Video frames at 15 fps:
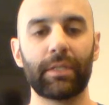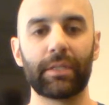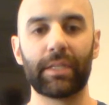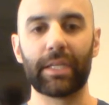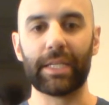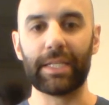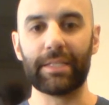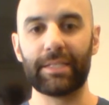
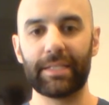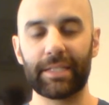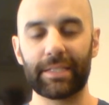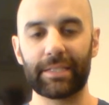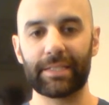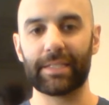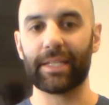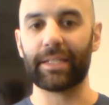the
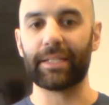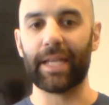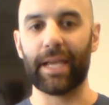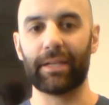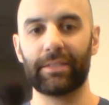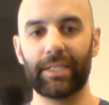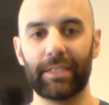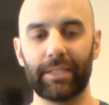easiest and
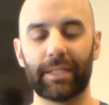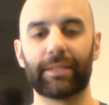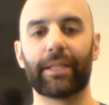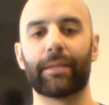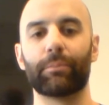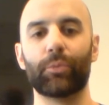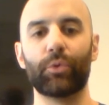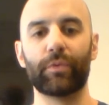nail it and
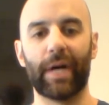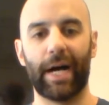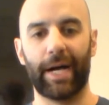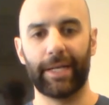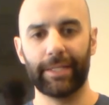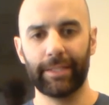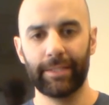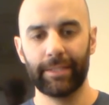then move
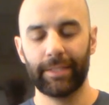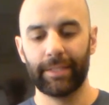on.